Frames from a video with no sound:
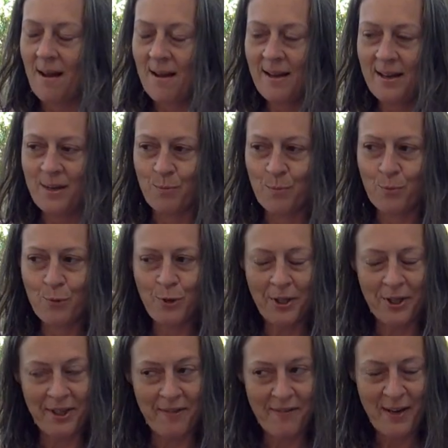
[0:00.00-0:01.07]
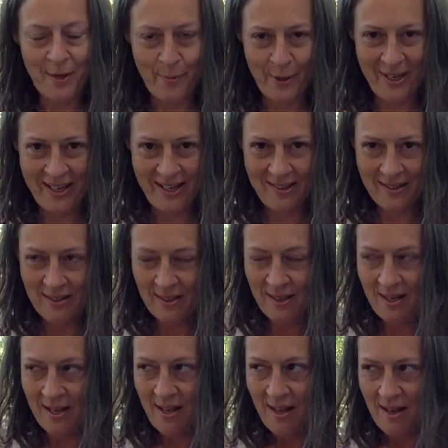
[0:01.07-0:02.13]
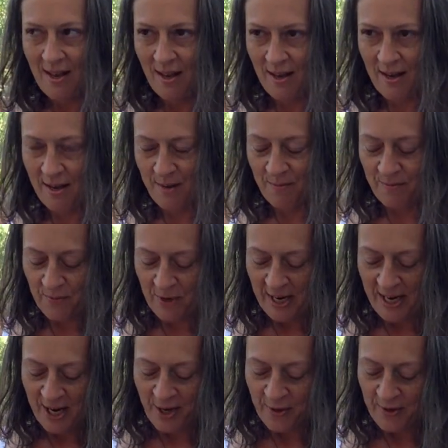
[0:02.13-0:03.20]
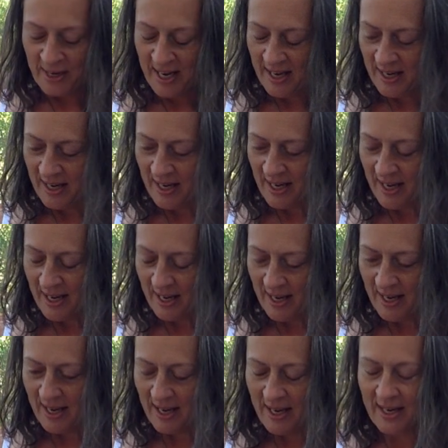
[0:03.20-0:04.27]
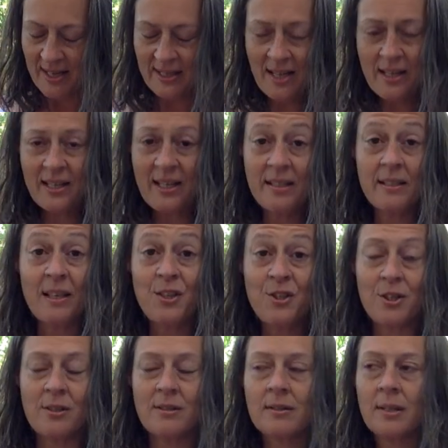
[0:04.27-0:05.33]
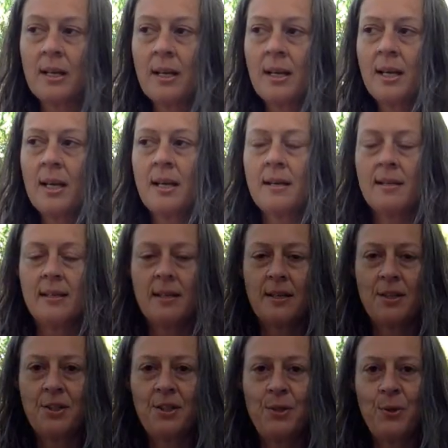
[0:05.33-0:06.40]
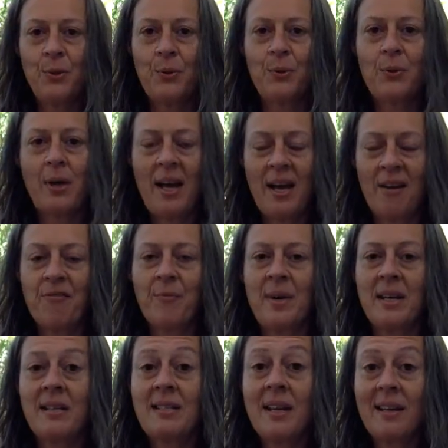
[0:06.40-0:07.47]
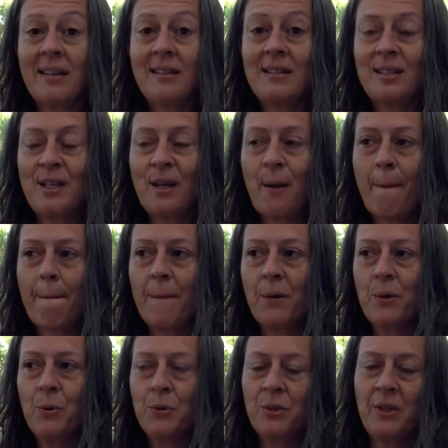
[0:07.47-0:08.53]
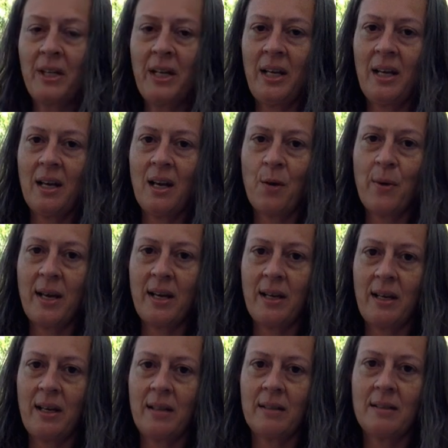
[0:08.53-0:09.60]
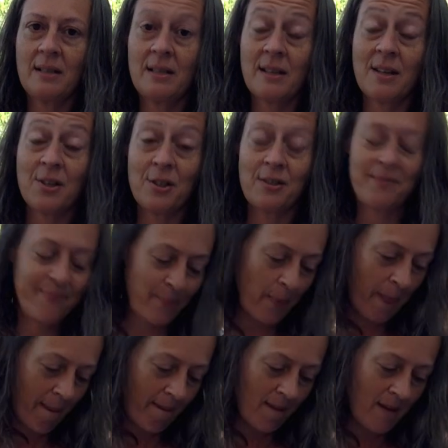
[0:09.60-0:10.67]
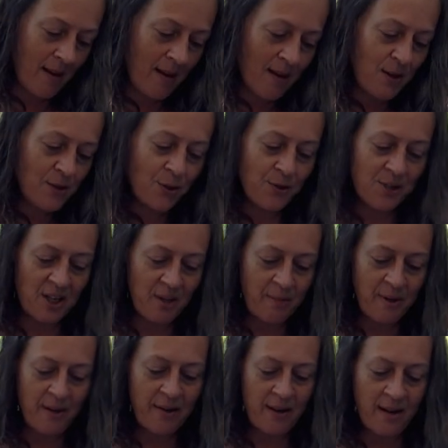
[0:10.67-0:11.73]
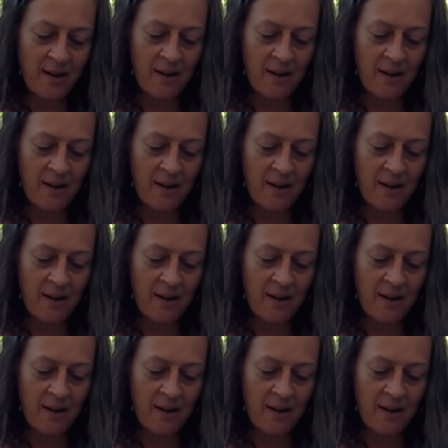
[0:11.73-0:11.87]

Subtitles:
I am really vibrating right now, and I set the intention to have my second Kundalini Awakening discussion. So it's going to be